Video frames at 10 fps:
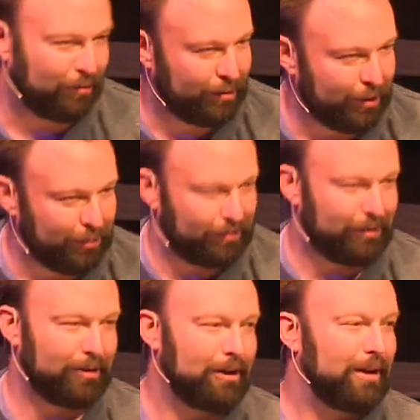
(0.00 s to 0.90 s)

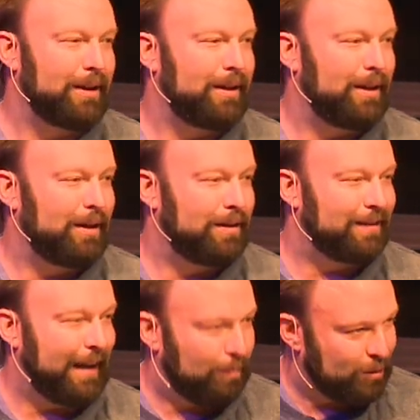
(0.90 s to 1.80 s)
closer to
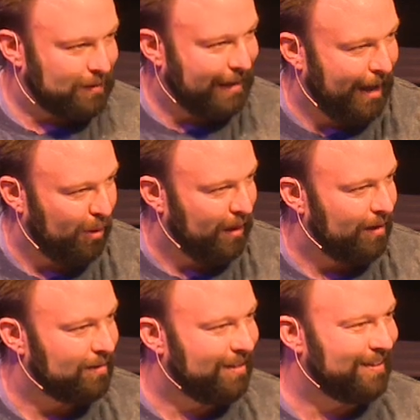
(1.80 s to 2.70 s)
Hamilton County,
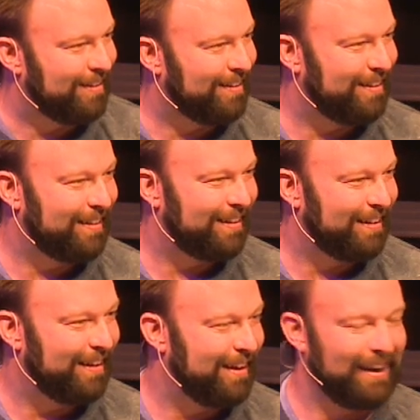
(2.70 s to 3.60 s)

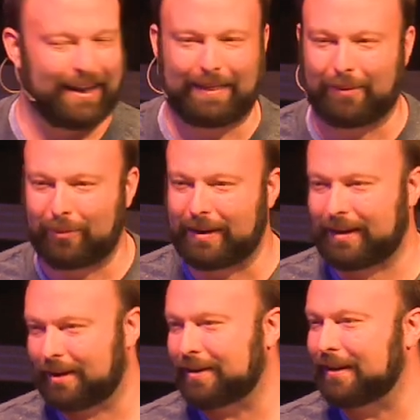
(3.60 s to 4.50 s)
and that we
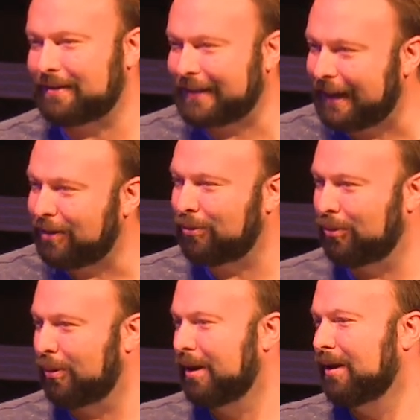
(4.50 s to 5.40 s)
could continue
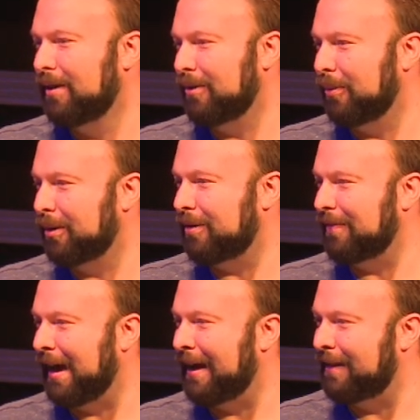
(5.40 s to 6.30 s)
the work of
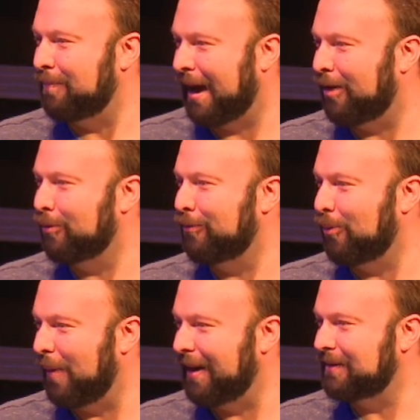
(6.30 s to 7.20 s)
God in powerful
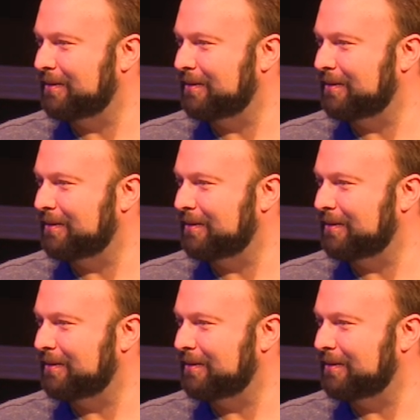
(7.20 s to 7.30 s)
ways.